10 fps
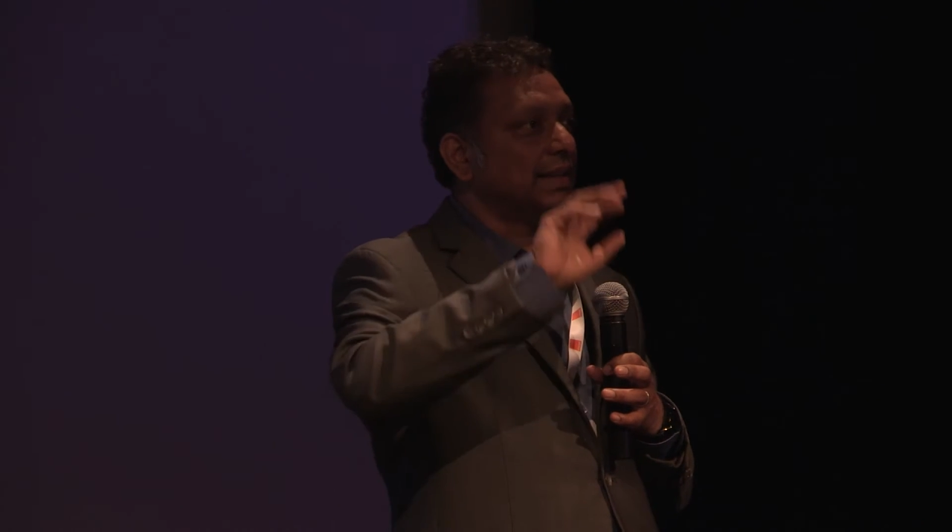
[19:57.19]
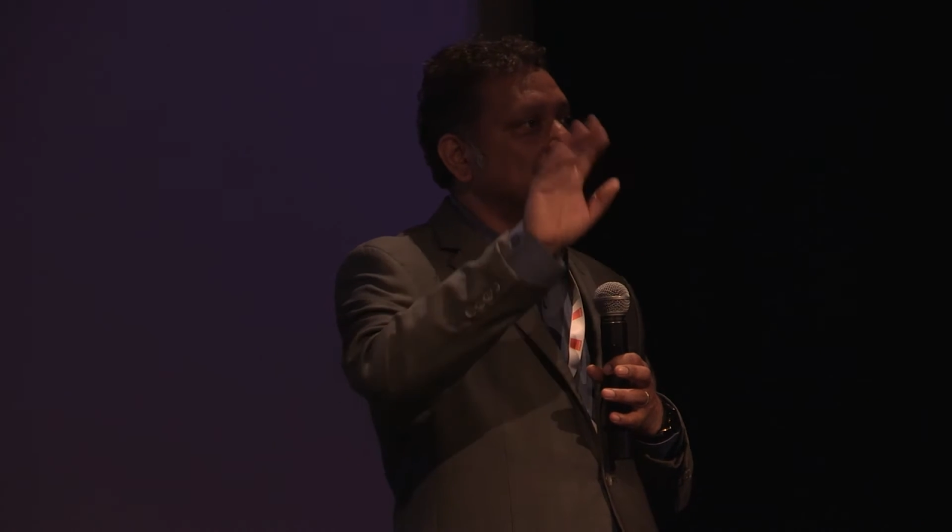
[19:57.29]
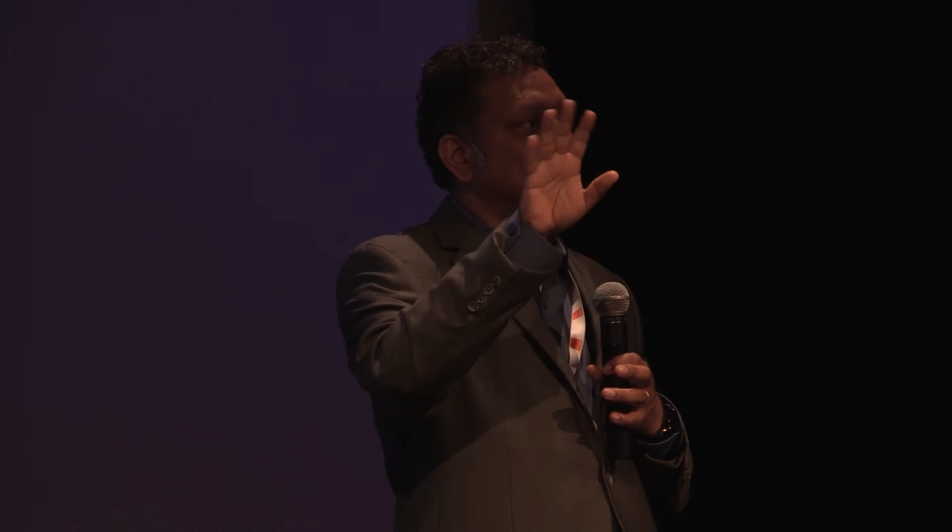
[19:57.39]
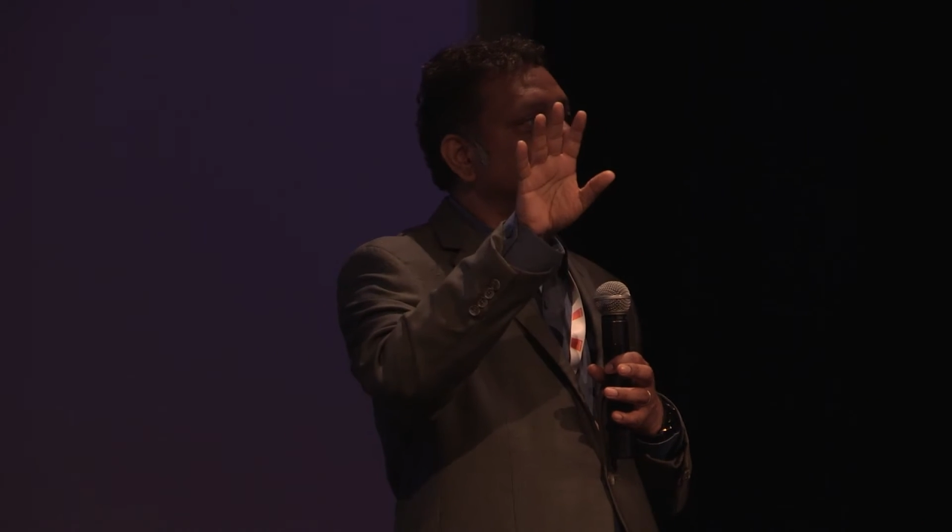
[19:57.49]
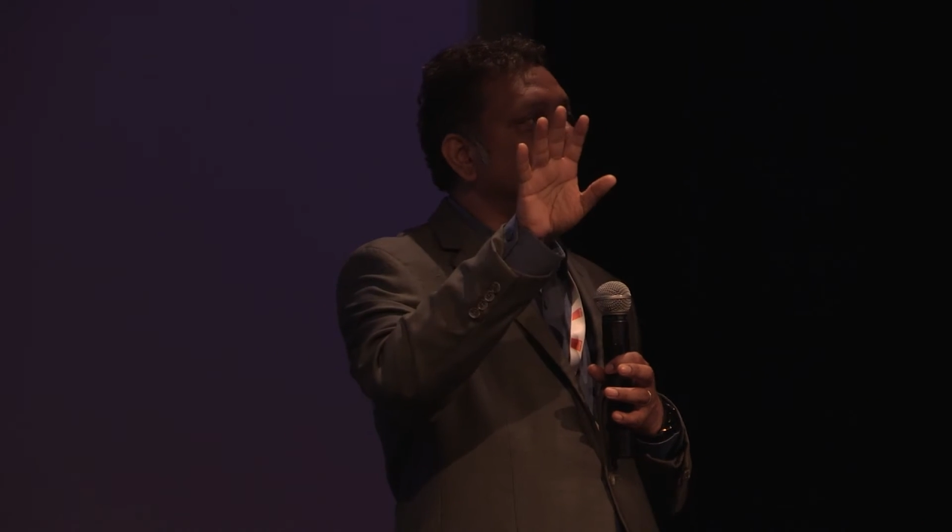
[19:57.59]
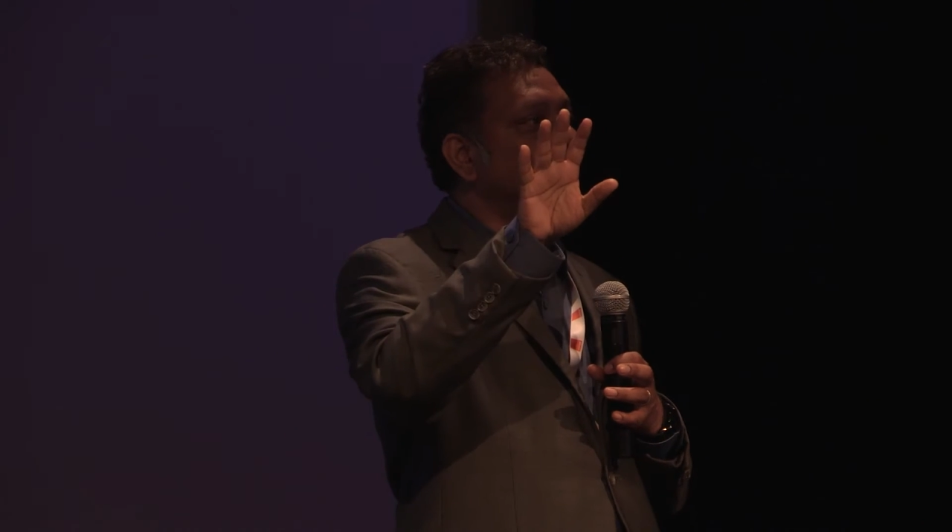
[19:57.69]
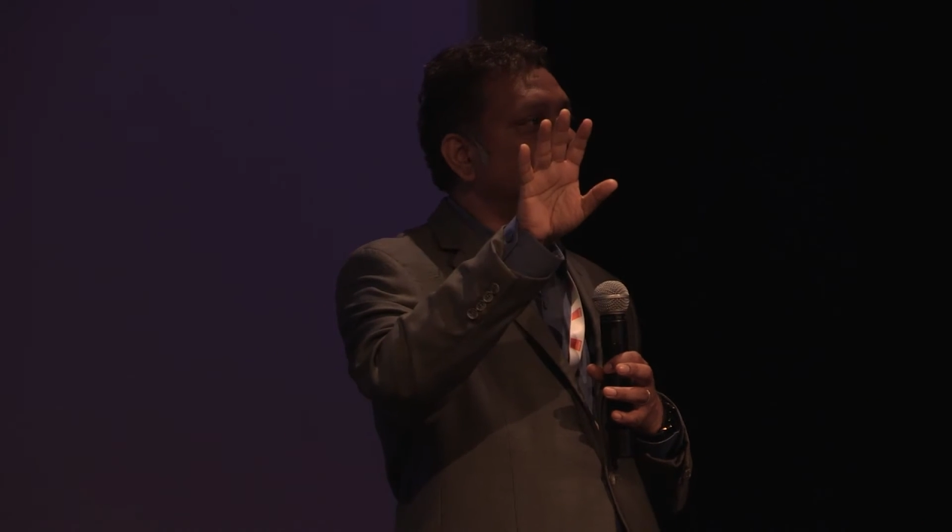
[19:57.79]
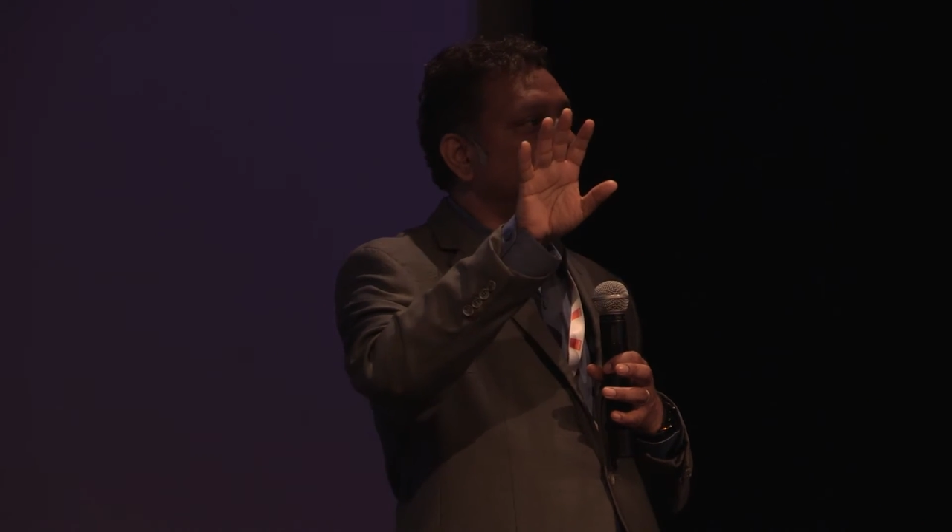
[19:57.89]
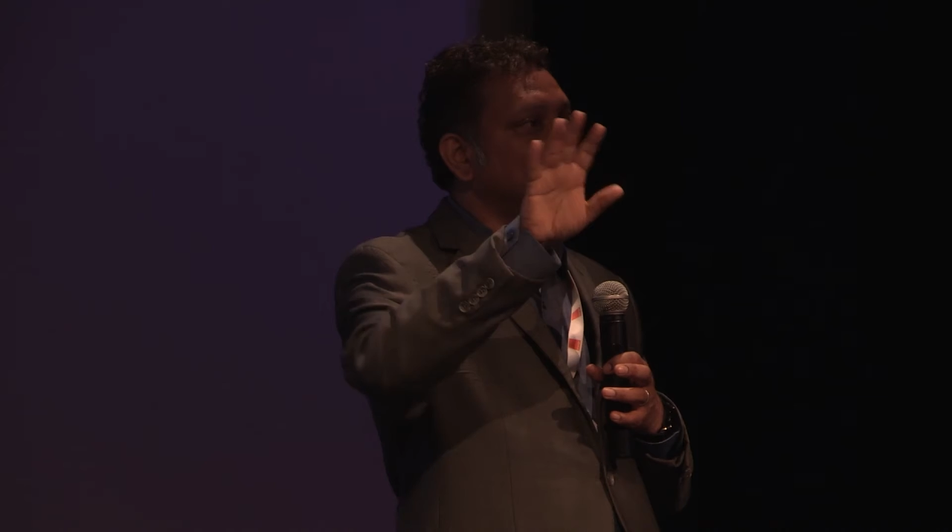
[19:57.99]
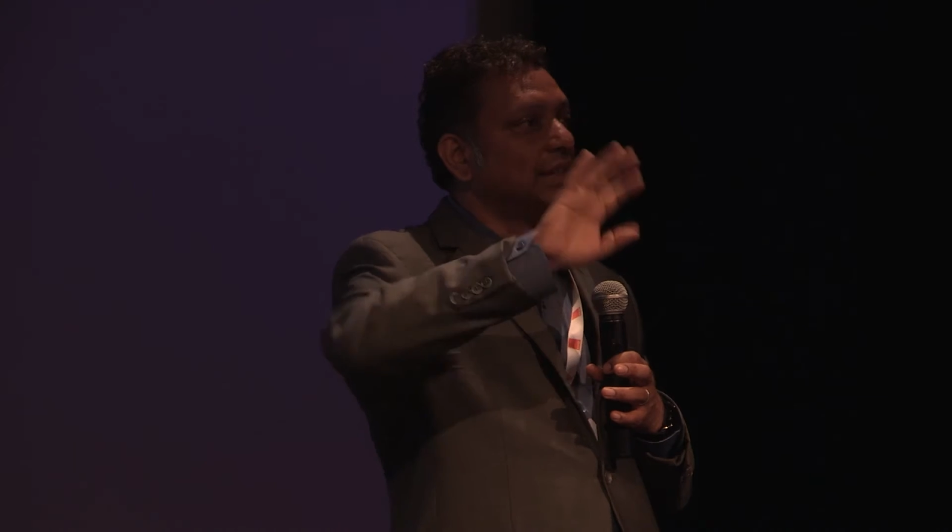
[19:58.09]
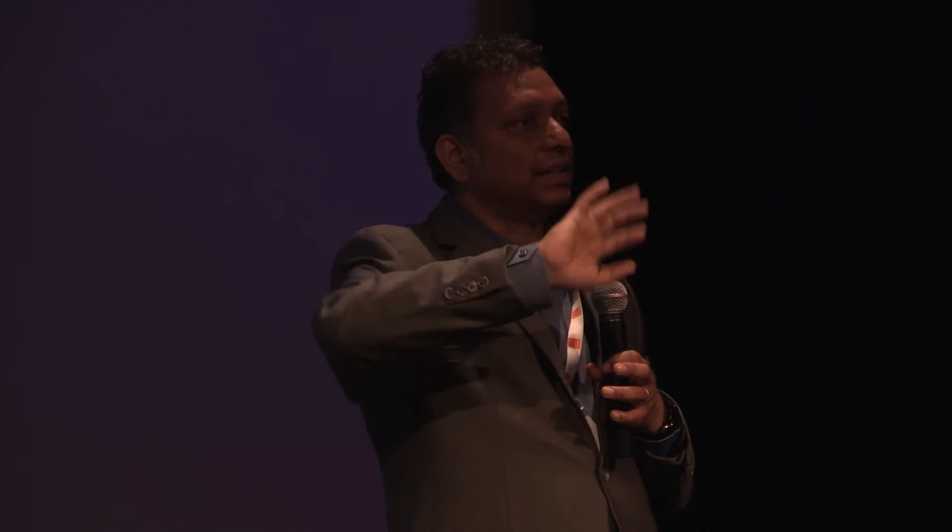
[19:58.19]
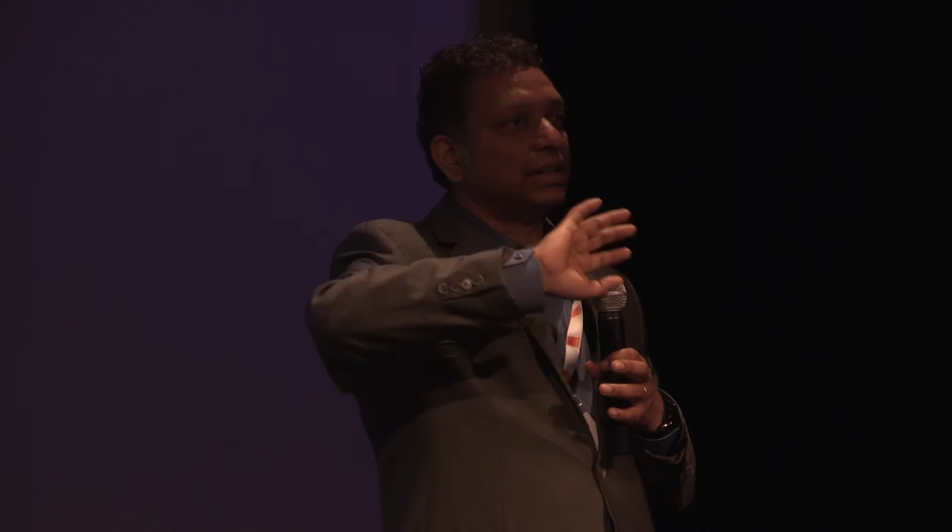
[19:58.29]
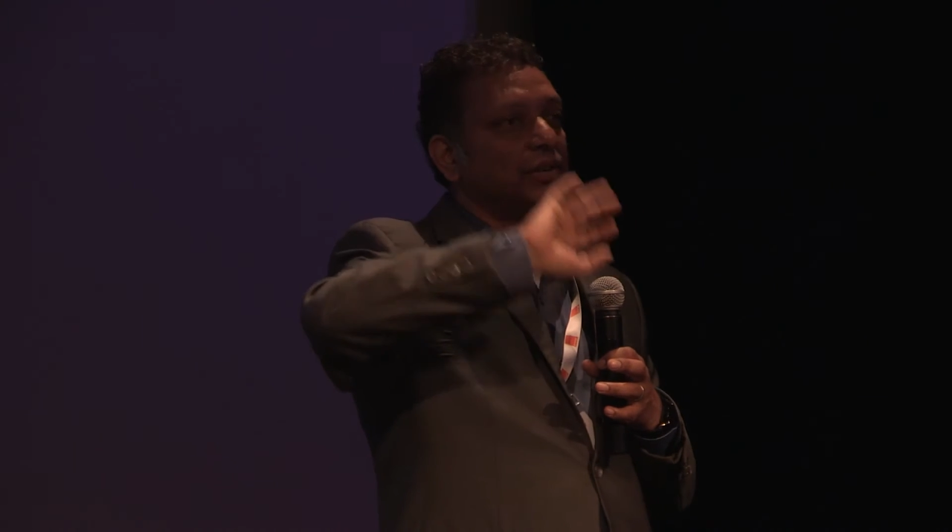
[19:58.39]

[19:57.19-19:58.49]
the C-level,